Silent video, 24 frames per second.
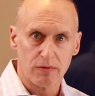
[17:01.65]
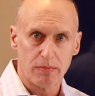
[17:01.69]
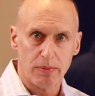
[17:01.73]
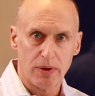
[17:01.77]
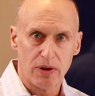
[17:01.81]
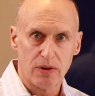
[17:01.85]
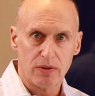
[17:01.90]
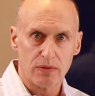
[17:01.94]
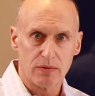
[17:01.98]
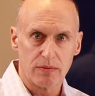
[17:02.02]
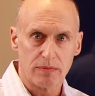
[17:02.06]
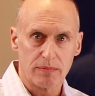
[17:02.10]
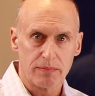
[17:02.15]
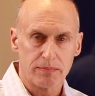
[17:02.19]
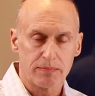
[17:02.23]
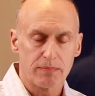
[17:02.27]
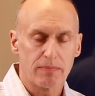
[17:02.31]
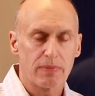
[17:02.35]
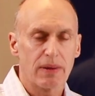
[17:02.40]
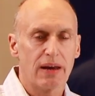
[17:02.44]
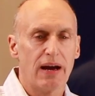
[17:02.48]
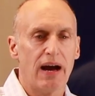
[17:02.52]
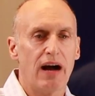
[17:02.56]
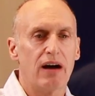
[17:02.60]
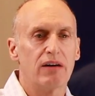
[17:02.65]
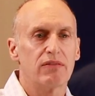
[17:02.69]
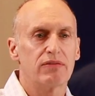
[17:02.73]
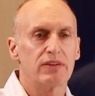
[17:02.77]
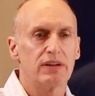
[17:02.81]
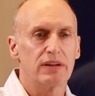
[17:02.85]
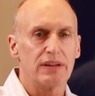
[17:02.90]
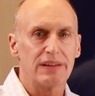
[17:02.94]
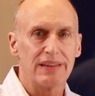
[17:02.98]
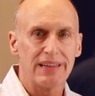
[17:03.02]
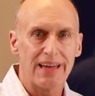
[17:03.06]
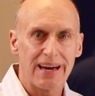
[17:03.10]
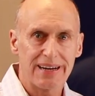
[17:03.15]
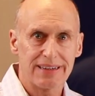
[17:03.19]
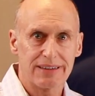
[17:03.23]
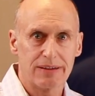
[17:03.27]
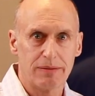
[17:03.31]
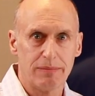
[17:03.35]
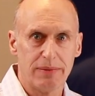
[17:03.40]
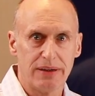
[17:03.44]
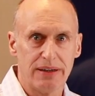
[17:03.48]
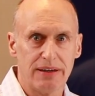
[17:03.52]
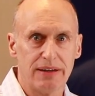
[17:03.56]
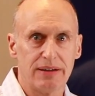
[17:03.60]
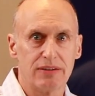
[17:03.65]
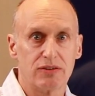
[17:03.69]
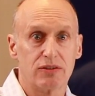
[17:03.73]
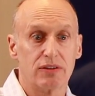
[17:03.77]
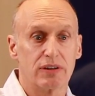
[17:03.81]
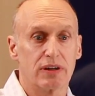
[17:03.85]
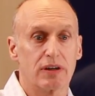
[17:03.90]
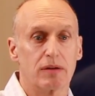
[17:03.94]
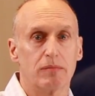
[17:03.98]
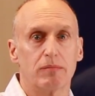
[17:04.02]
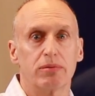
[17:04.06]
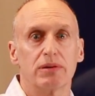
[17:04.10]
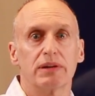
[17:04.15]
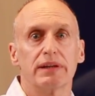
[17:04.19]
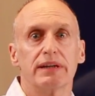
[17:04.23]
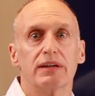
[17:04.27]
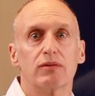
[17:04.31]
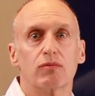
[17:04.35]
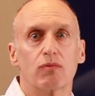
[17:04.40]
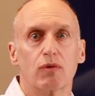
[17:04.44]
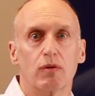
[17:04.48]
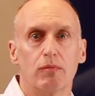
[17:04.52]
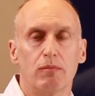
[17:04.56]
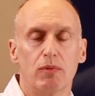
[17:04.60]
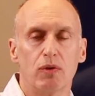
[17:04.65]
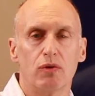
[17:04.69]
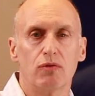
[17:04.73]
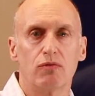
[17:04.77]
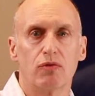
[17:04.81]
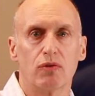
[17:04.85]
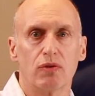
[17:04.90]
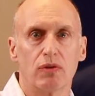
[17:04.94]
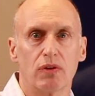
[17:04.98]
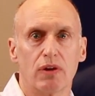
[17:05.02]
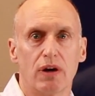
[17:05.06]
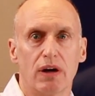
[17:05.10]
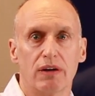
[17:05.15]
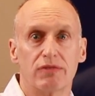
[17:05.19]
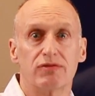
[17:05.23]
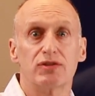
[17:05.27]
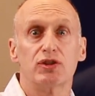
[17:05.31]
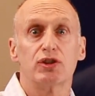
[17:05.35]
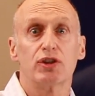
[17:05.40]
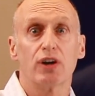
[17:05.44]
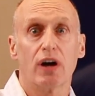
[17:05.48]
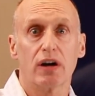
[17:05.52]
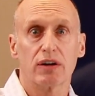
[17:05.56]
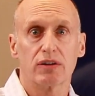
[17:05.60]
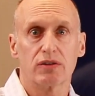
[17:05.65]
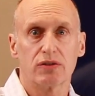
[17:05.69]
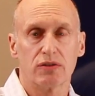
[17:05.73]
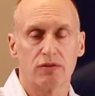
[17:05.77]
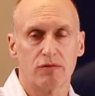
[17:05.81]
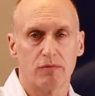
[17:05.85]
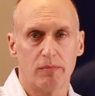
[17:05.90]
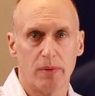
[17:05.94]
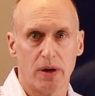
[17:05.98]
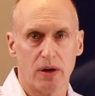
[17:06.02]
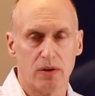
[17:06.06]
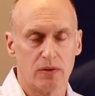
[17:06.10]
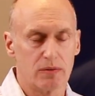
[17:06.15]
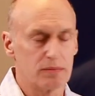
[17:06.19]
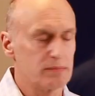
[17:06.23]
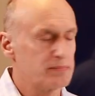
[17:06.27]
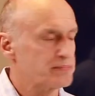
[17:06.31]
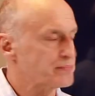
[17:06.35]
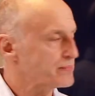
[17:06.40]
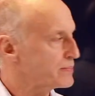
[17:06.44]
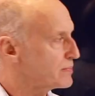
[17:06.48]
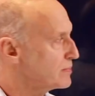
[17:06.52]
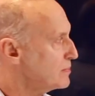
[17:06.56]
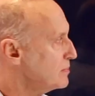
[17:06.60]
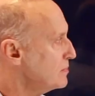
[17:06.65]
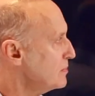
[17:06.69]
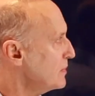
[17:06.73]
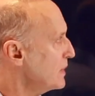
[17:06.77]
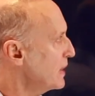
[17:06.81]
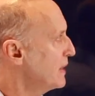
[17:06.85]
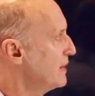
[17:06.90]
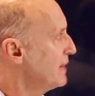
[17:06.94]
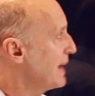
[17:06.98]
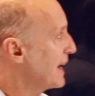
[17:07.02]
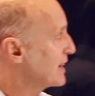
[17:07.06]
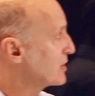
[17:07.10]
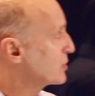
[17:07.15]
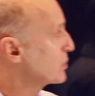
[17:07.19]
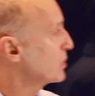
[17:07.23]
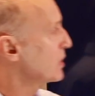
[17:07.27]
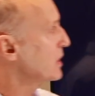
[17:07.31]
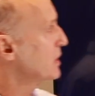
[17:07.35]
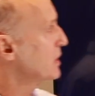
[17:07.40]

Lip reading: of bone. Alveolectomy is the complete removal of chunks of bone. And that's